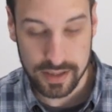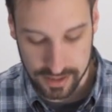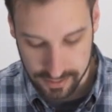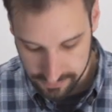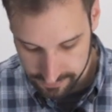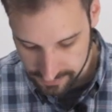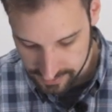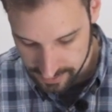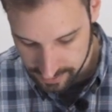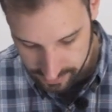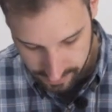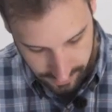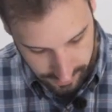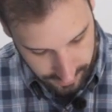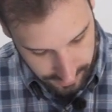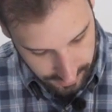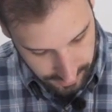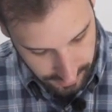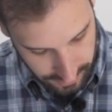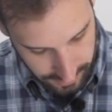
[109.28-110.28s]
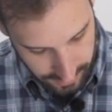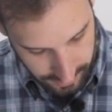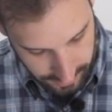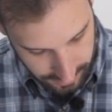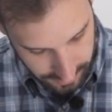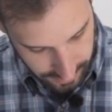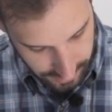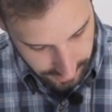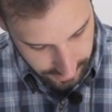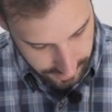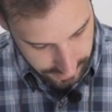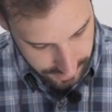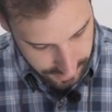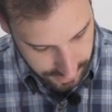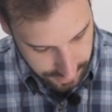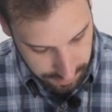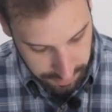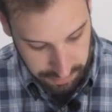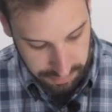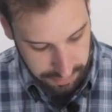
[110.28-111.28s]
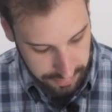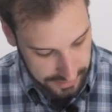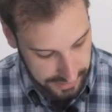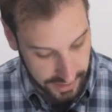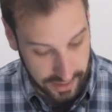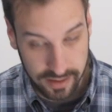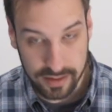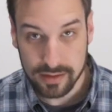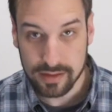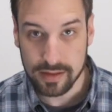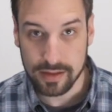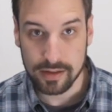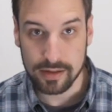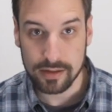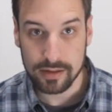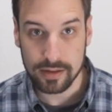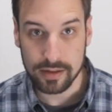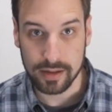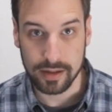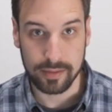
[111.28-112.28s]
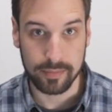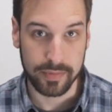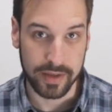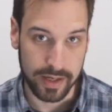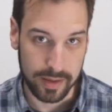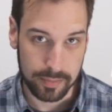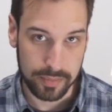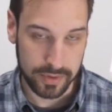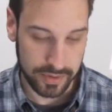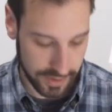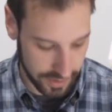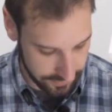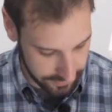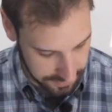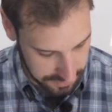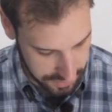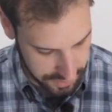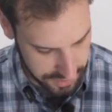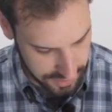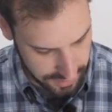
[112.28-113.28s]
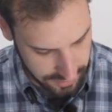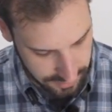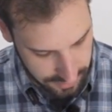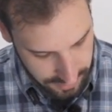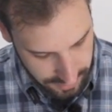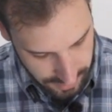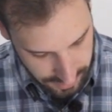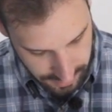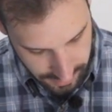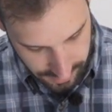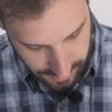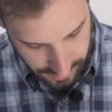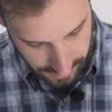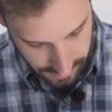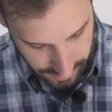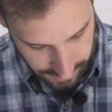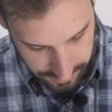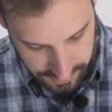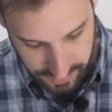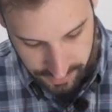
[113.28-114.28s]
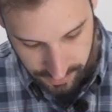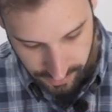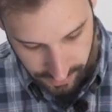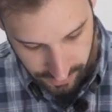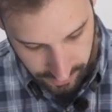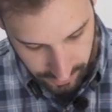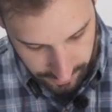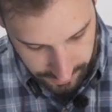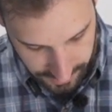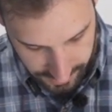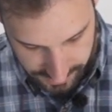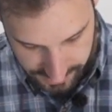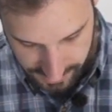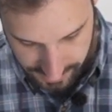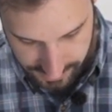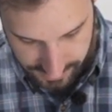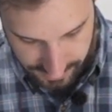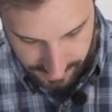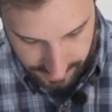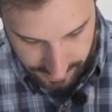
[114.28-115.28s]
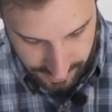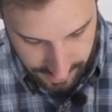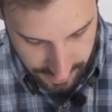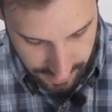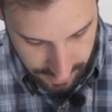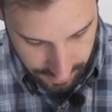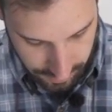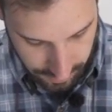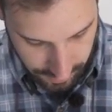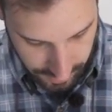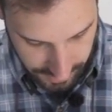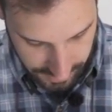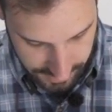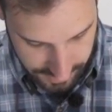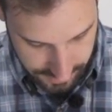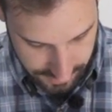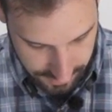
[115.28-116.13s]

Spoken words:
going to fit on the carriage plate here that I pulled off the machine. I've been doing a little bit of testing, but